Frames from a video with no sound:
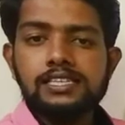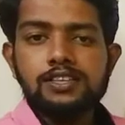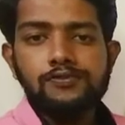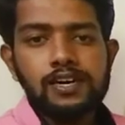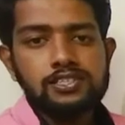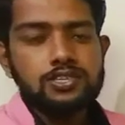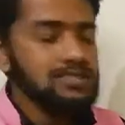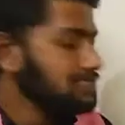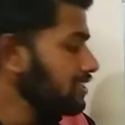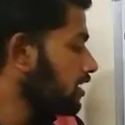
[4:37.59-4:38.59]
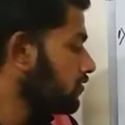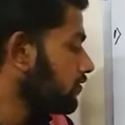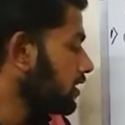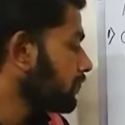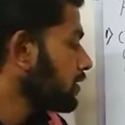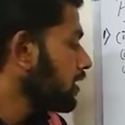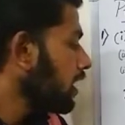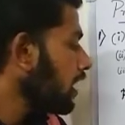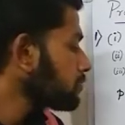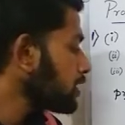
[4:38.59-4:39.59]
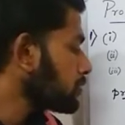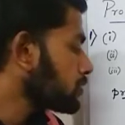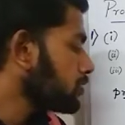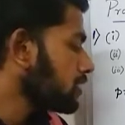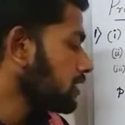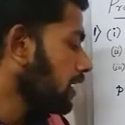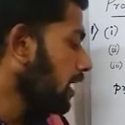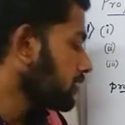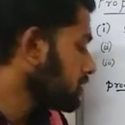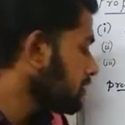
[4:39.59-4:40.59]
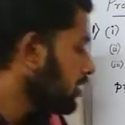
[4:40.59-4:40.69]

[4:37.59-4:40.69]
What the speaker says: is the function sine y. I am substituting that.